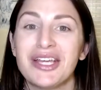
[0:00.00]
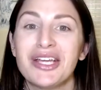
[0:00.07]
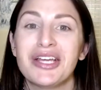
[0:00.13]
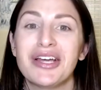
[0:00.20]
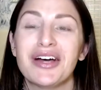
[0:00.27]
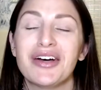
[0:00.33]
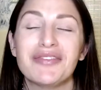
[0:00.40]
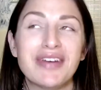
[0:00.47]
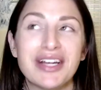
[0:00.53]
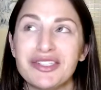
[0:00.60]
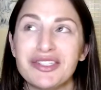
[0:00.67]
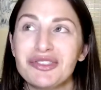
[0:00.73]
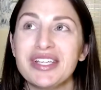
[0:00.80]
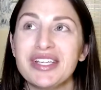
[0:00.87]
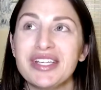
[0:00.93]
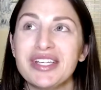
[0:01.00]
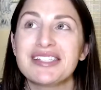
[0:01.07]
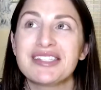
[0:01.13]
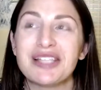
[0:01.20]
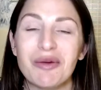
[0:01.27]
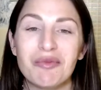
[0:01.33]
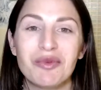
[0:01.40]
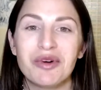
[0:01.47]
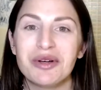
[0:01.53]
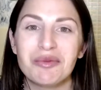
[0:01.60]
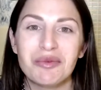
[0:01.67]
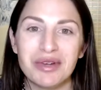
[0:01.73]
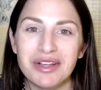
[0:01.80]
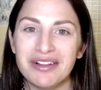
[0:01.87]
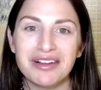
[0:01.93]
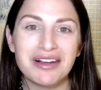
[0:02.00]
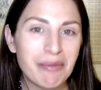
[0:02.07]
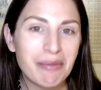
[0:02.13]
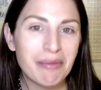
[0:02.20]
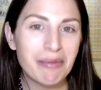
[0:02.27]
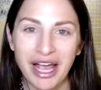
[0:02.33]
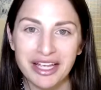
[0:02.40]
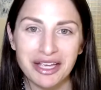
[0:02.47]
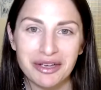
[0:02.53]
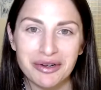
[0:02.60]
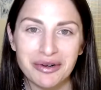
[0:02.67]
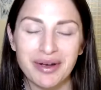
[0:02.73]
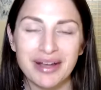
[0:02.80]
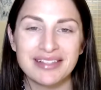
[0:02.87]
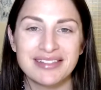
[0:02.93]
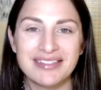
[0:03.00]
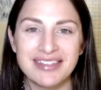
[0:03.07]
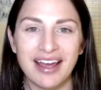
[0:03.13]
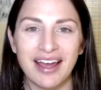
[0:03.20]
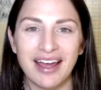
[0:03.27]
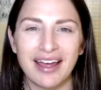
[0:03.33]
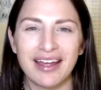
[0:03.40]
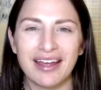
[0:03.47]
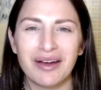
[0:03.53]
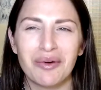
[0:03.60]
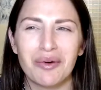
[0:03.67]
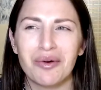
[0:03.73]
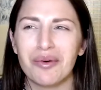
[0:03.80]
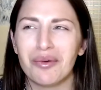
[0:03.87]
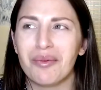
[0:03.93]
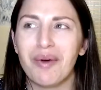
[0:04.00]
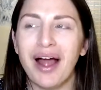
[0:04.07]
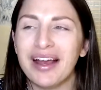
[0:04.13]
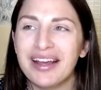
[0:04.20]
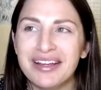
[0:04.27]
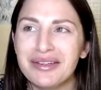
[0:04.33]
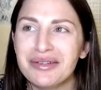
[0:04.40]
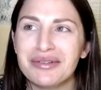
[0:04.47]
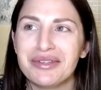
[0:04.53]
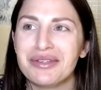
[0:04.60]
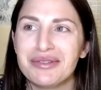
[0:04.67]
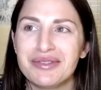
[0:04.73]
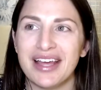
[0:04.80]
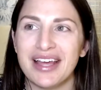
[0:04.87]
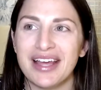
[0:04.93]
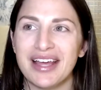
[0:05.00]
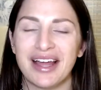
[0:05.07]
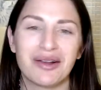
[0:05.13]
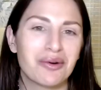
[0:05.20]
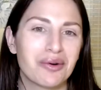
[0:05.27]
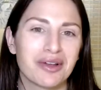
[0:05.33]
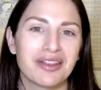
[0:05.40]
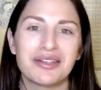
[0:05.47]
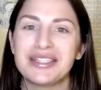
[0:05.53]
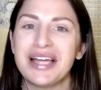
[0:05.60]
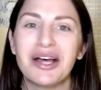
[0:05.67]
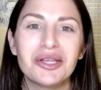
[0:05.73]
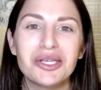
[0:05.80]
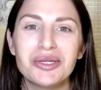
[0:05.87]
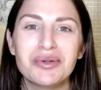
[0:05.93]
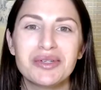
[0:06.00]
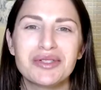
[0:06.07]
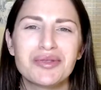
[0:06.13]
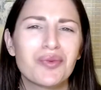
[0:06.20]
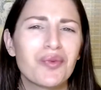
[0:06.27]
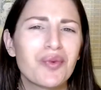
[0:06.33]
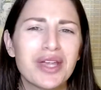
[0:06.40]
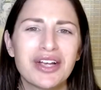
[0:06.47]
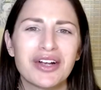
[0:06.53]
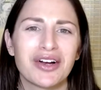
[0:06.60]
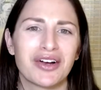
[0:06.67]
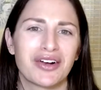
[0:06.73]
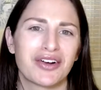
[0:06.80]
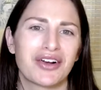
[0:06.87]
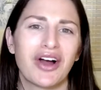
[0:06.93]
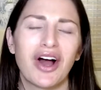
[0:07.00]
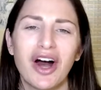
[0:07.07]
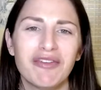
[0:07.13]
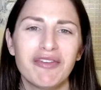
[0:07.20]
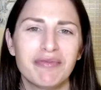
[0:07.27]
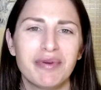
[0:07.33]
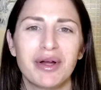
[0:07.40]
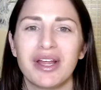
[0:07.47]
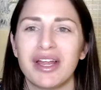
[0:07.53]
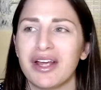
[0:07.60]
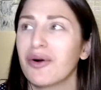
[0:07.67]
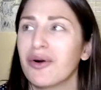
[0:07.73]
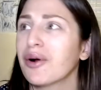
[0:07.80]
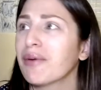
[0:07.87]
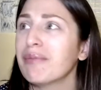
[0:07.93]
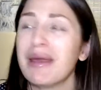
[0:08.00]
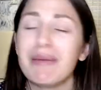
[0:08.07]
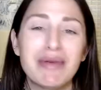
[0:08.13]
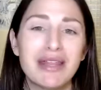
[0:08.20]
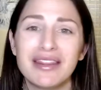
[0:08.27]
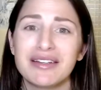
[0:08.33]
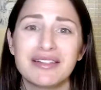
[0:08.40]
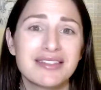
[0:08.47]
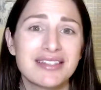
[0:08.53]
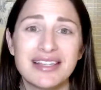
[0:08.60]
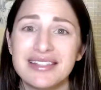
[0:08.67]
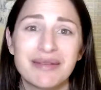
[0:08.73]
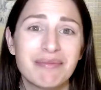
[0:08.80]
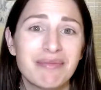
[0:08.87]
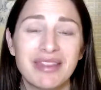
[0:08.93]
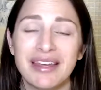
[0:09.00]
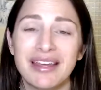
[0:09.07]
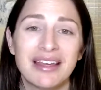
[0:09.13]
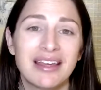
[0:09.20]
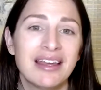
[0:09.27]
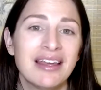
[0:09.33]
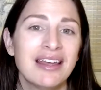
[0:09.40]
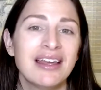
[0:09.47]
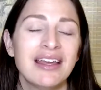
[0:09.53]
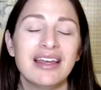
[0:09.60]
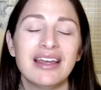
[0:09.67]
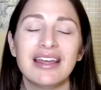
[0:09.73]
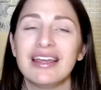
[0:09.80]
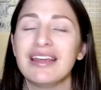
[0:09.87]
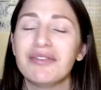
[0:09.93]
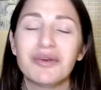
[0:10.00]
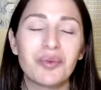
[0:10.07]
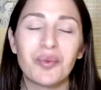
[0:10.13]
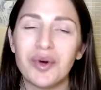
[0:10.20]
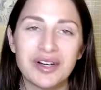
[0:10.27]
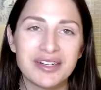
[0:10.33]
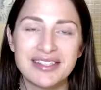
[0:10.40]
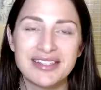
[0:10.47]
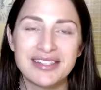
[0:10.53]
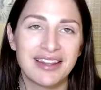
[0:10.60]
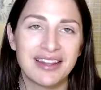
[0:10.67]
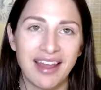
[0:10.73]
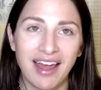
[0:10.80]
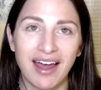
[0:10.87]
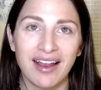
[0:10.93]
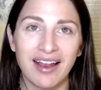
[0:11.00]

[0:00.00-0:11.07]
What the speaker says: eventually someone will come at you and say, why do you use that? Or they'll tell you it's weird or off-putting, or maybe they'll say something even worse than that.